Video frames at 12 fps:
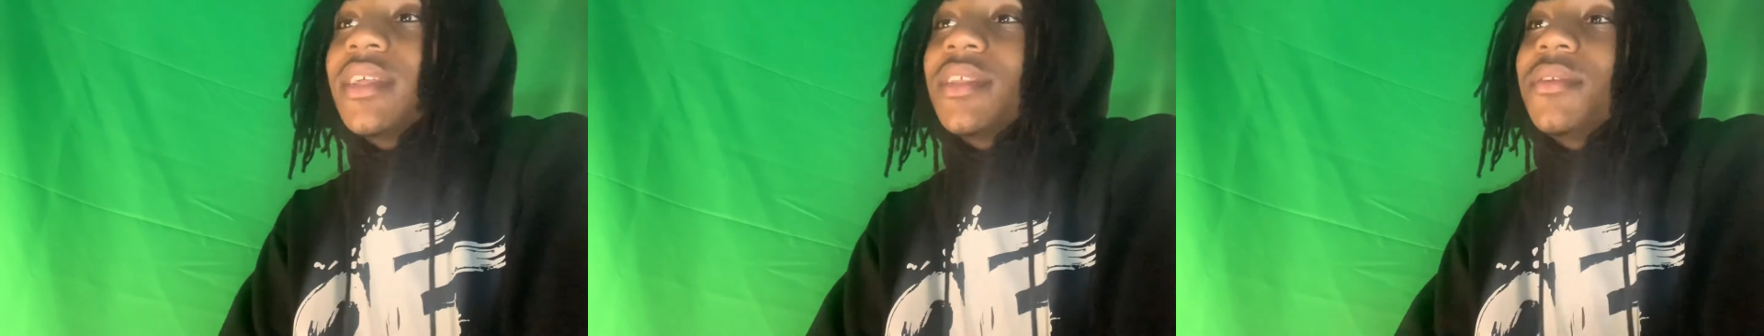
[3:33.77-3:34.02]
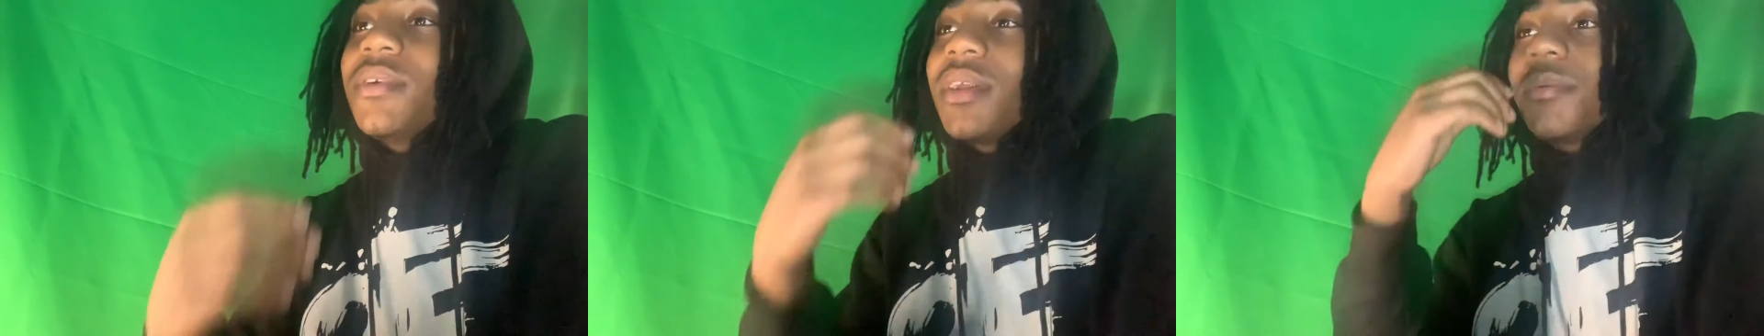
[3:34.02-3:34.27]

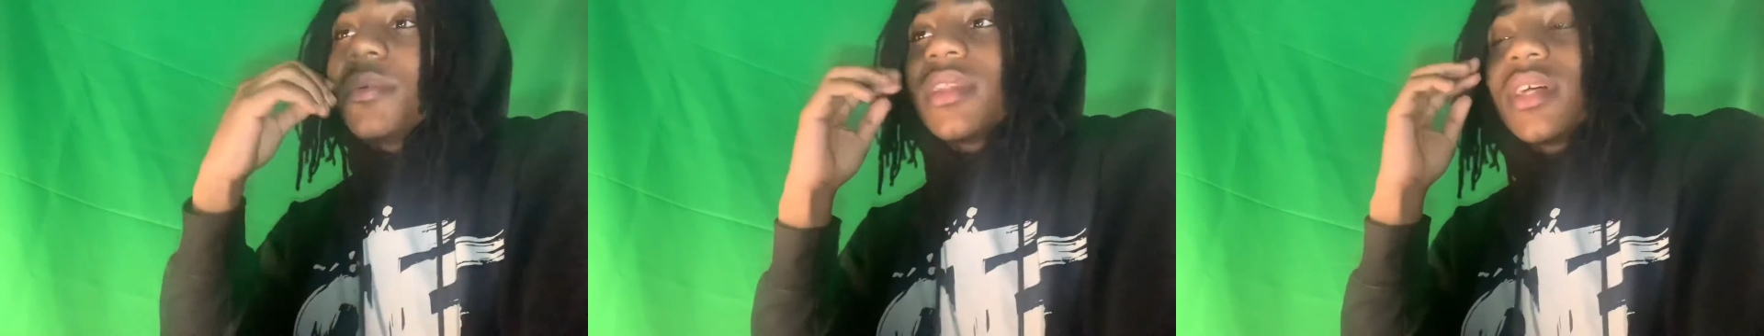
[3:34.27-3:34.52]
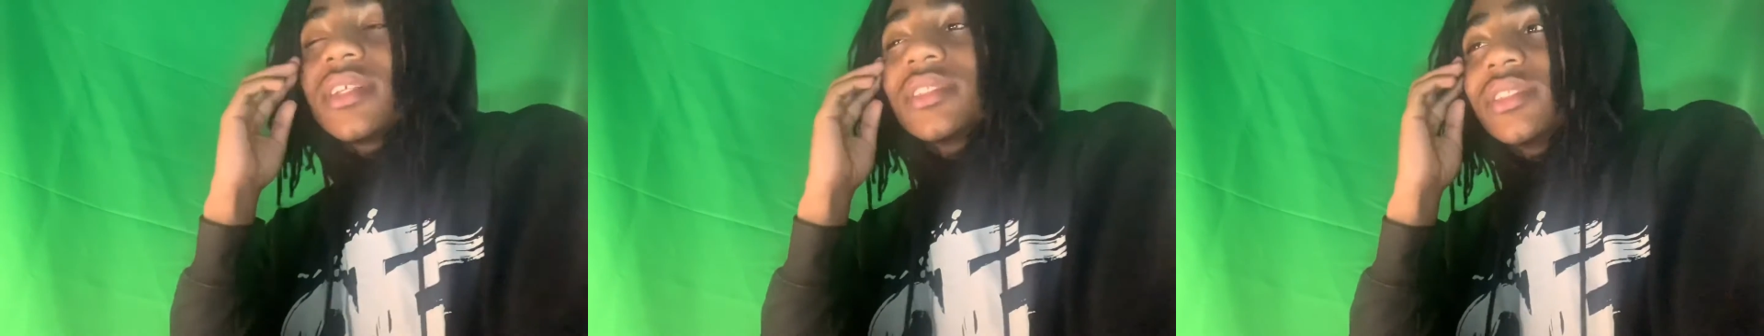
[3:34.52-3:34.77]
You gotta
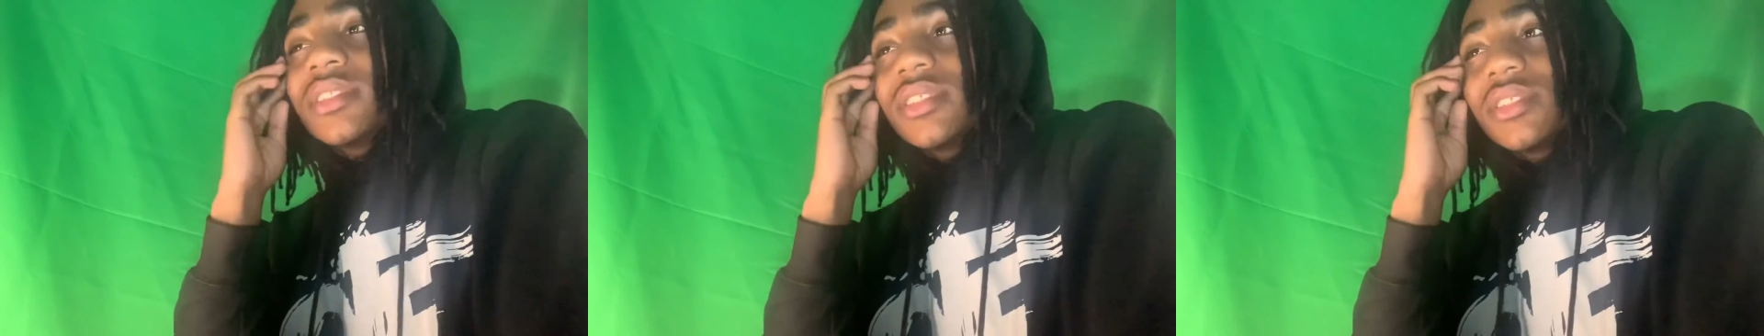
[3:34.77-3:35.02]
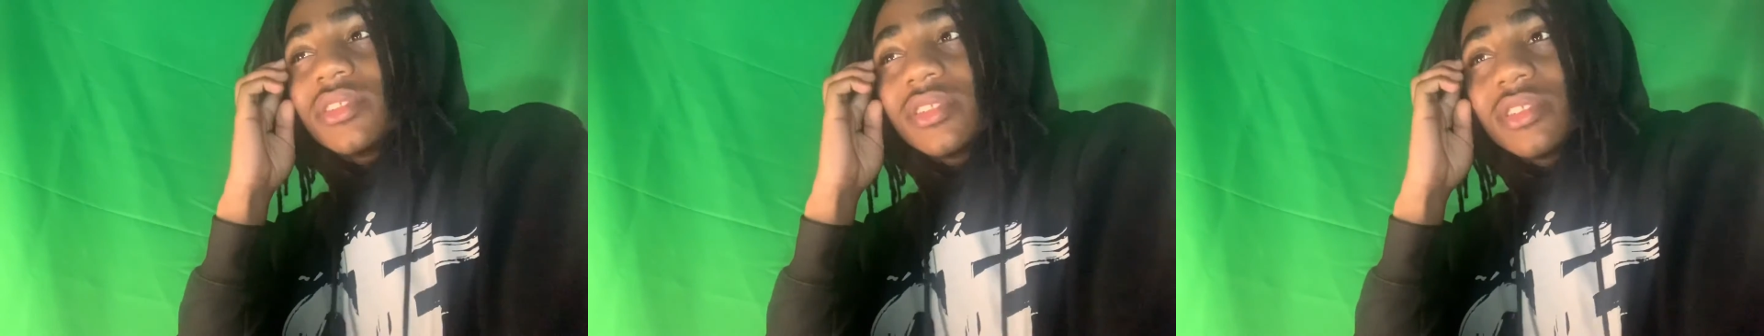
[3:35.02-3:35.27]
realize this
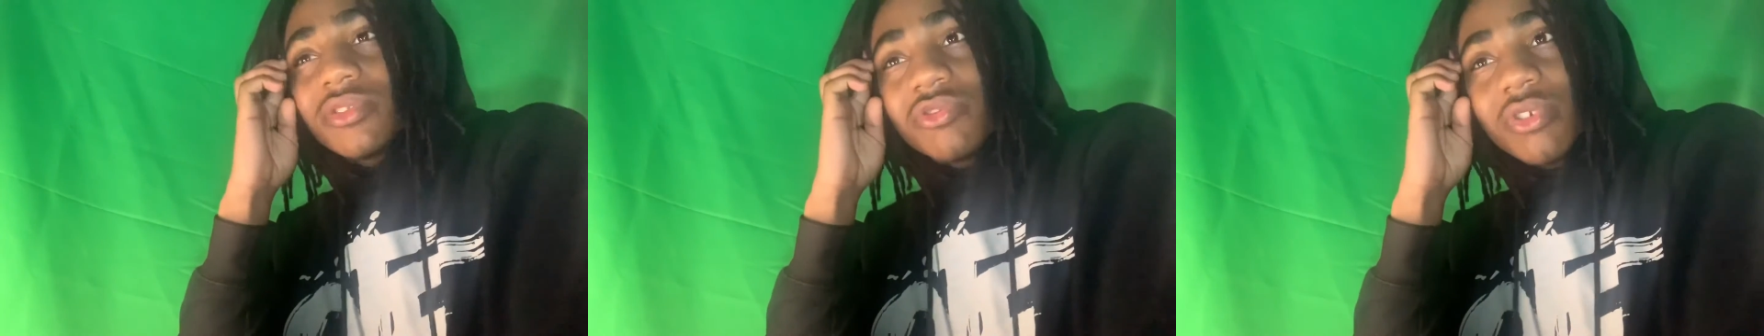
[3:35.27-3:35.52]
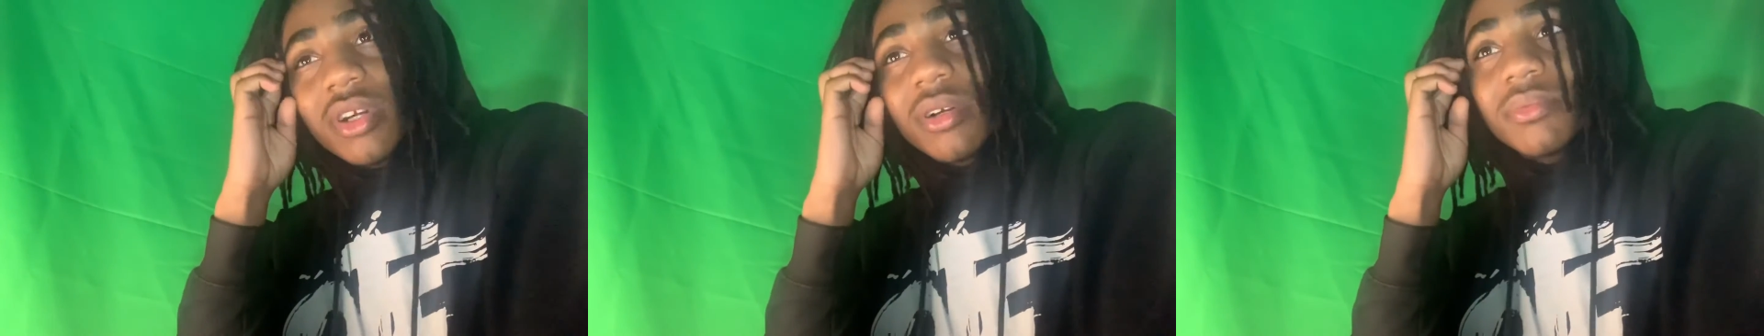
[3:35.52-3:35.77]
nigga just
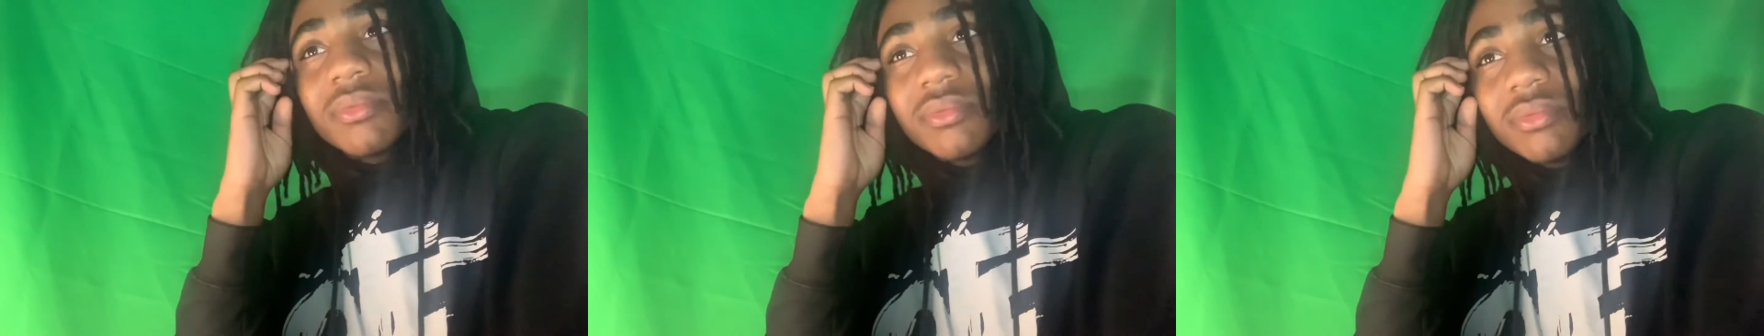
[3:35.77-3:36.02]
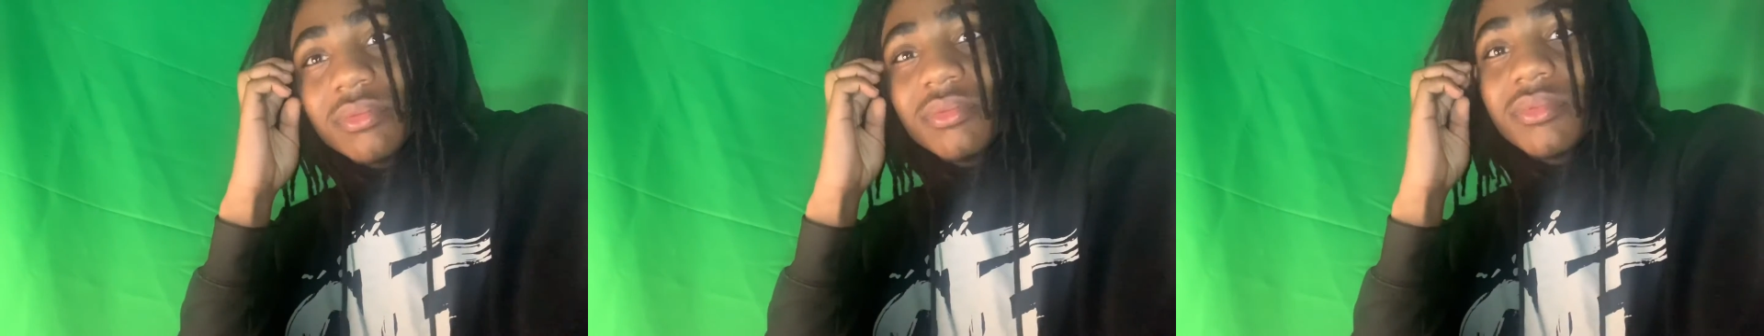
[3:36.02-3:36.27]
dropped
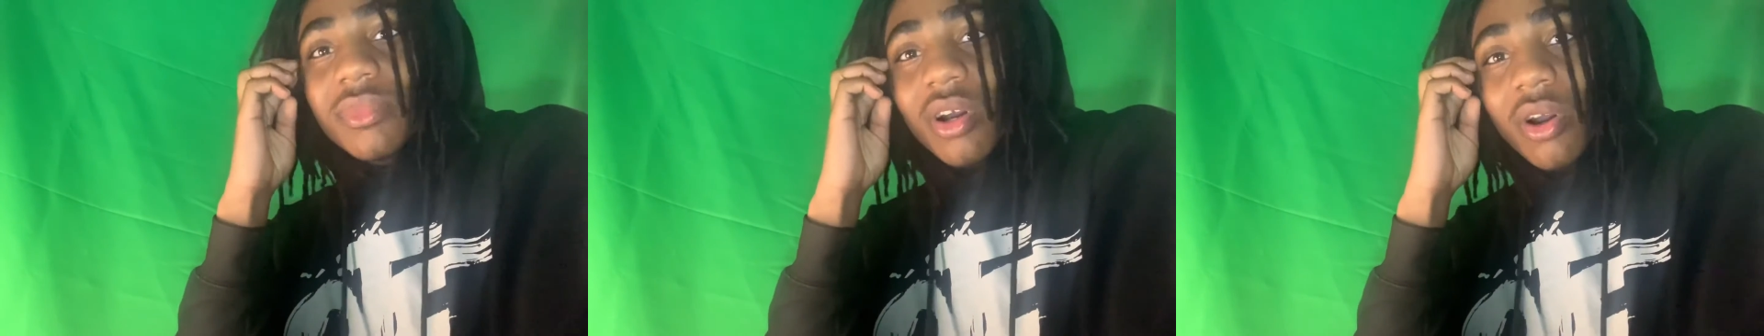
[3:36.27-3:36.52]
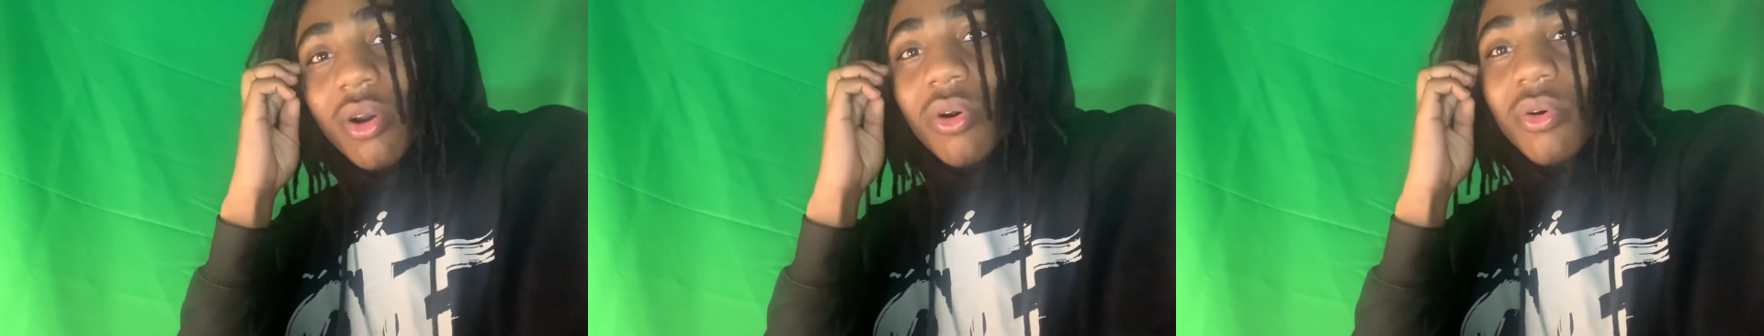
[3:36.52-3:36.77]

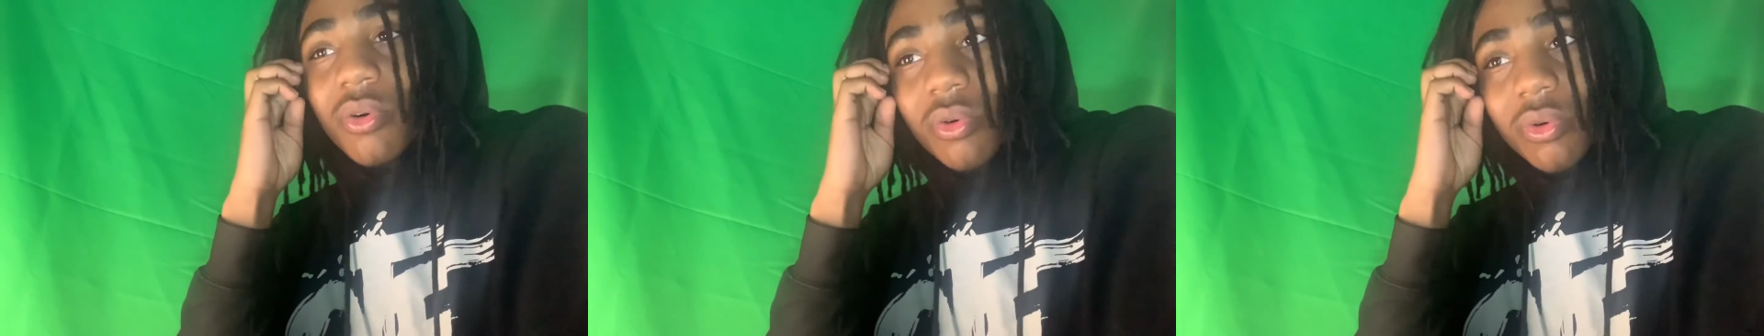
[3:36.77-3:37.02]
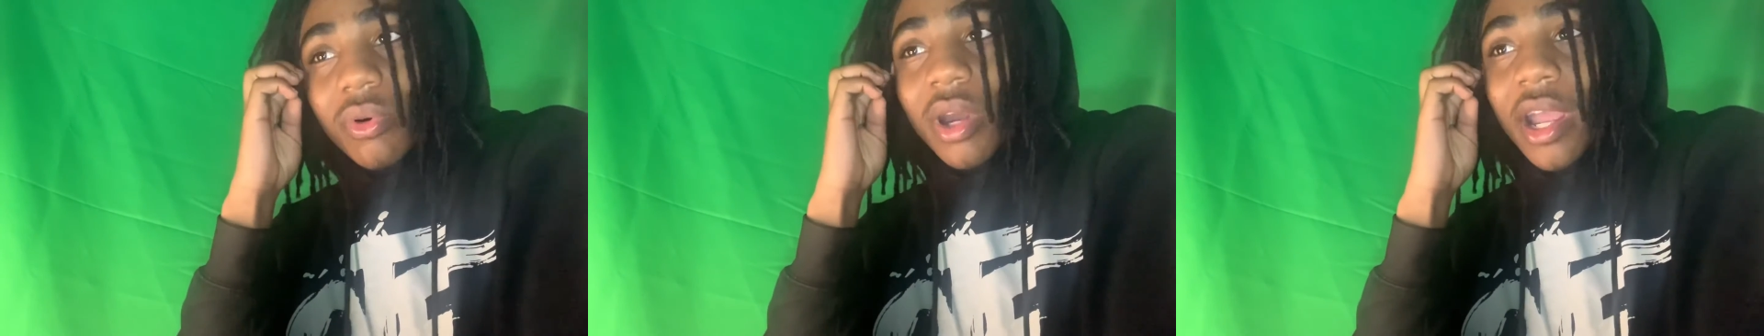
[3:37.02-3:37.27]
a
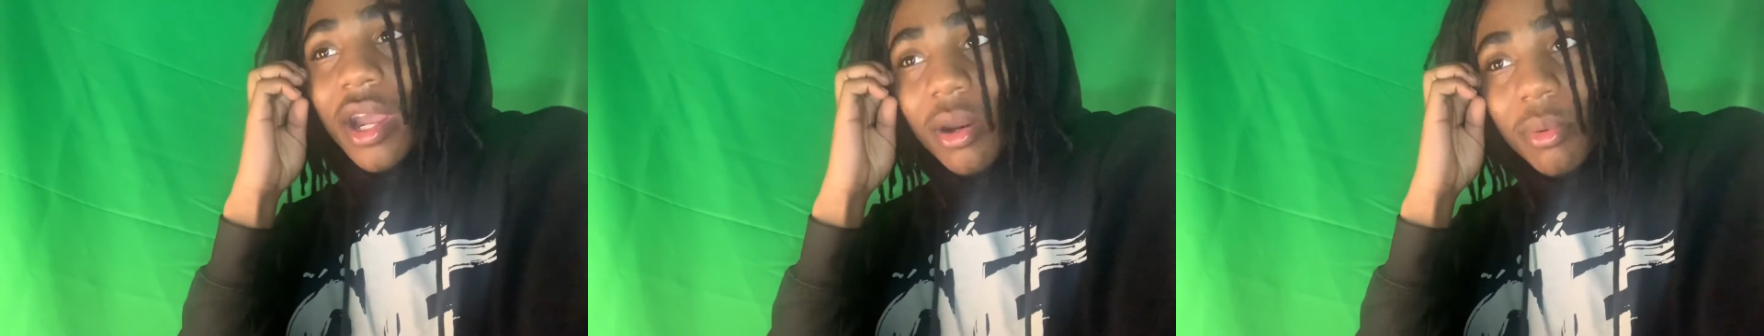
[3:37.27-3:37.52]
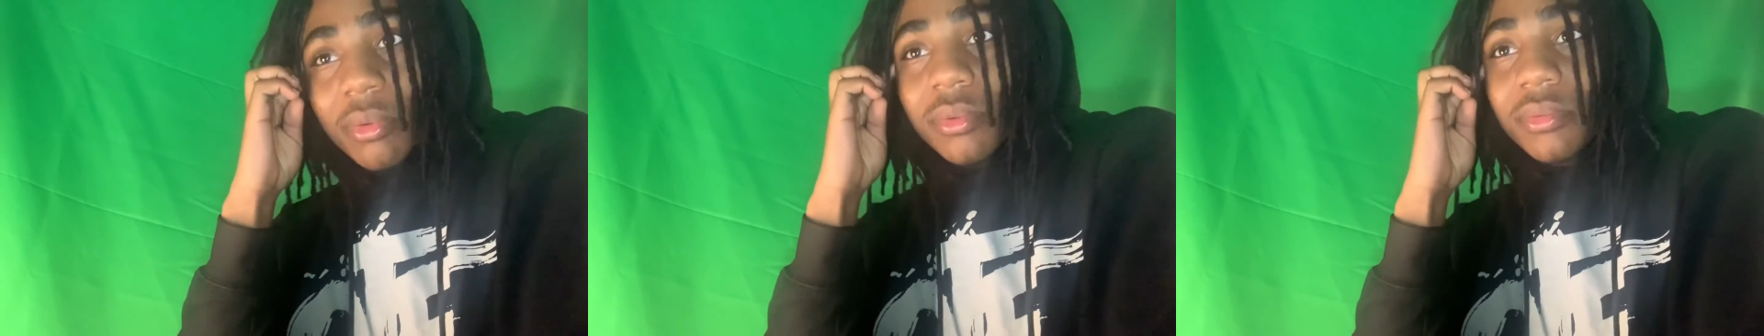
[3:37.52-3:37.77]
whole
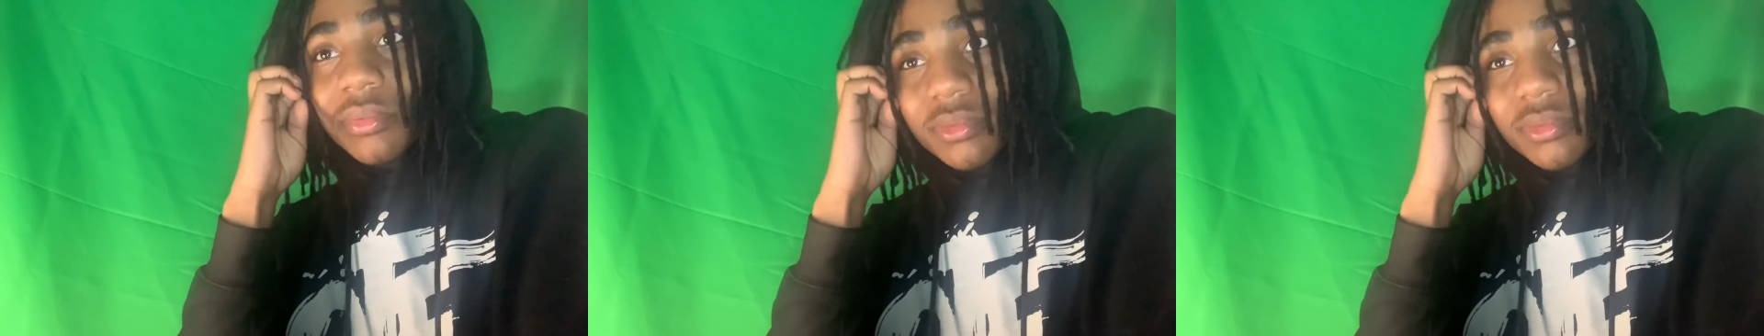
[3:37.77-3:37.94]
album,